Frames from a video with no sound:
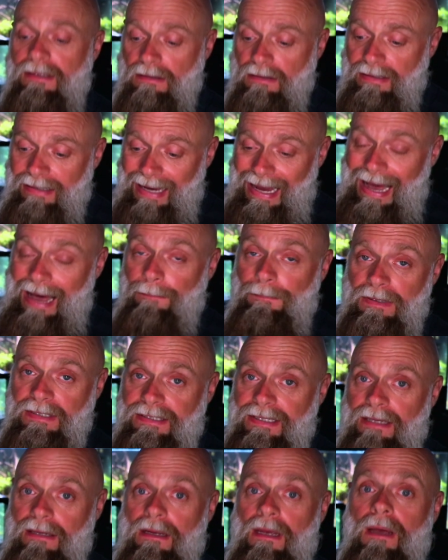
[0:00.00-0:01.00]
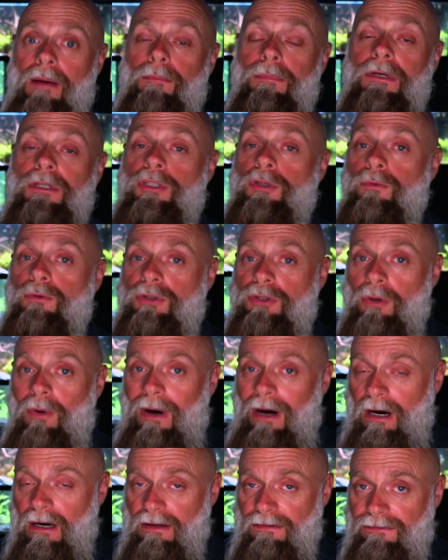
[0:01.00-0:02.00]
competent, but do
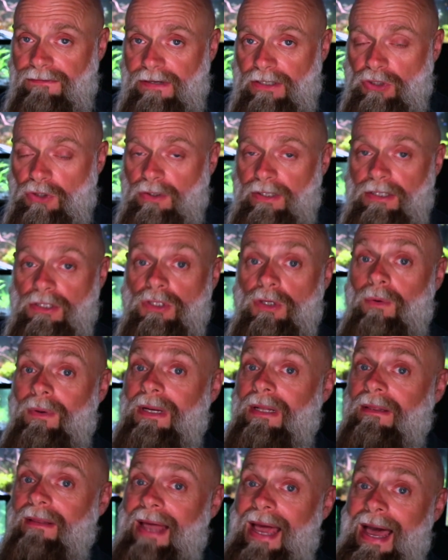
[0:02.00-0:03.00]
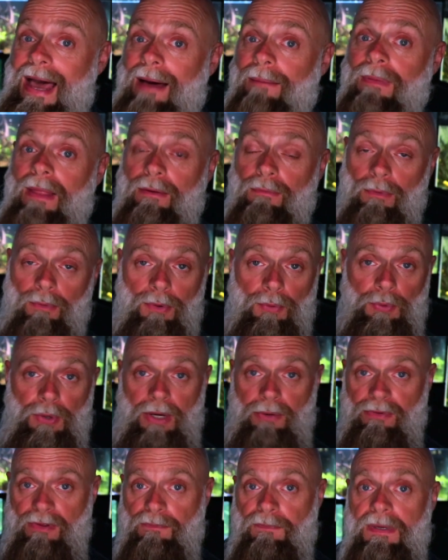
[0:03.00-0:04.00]
so artificially. And so in a lab, like when we're
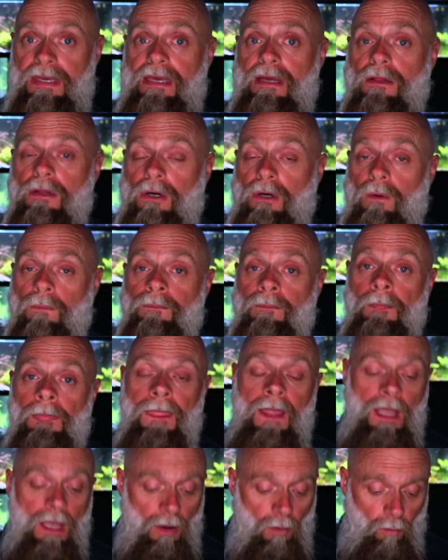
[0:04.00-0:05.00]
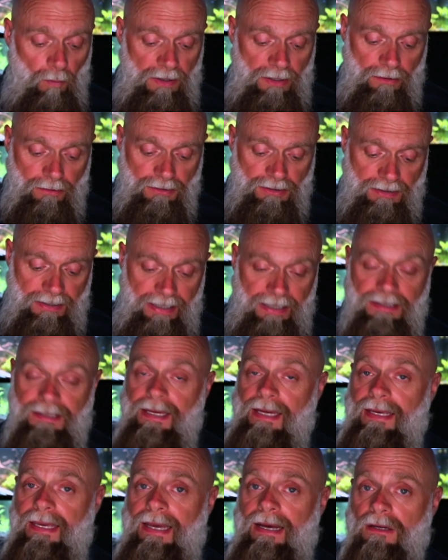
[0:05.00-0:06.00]
working with pea-glow, we use
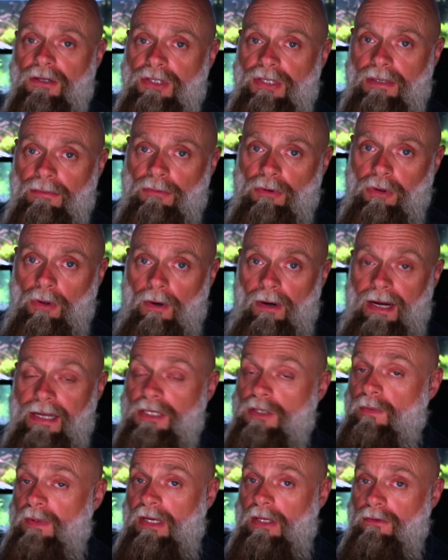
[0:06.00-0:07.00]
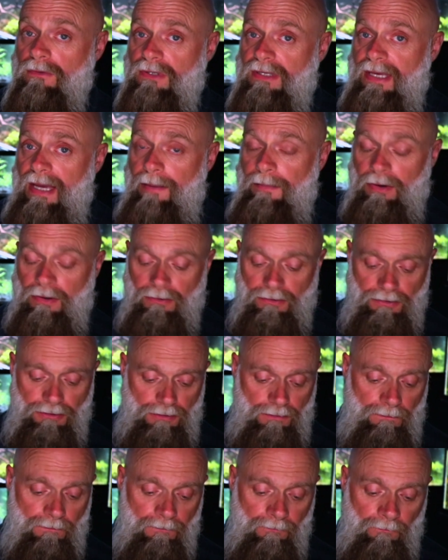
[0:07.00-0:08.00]
things like calcium chloride. So we can use
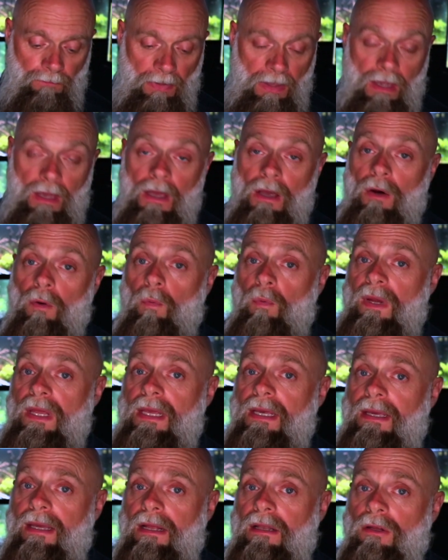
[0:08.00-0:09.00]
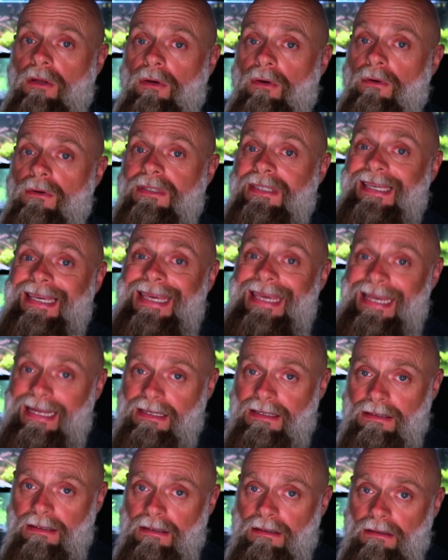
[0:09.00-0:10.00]
chemicals. We can use
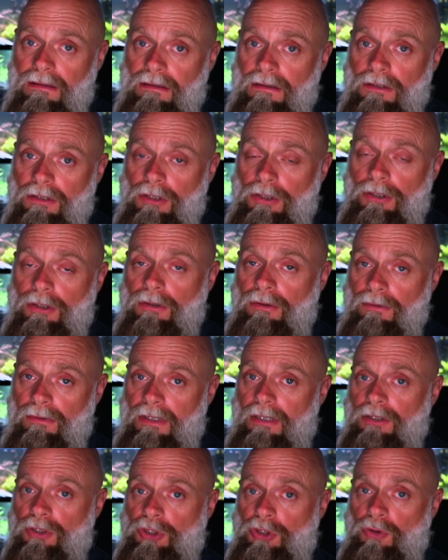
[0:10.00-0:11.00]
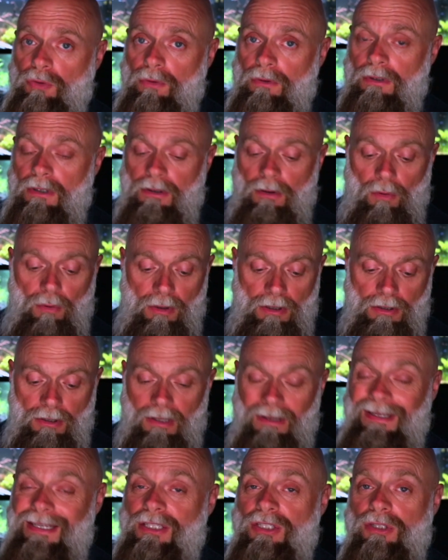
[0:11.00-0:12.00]
heat to ensure, or
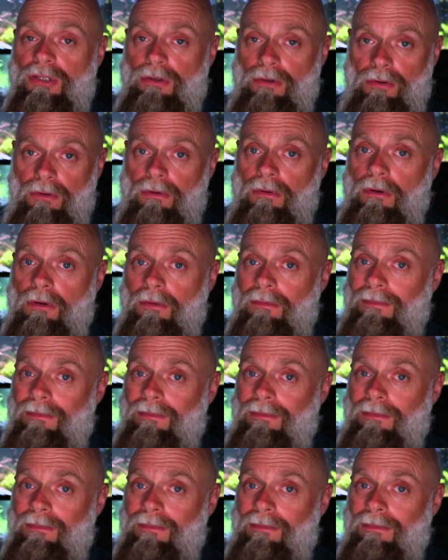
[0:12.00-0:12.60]
at least to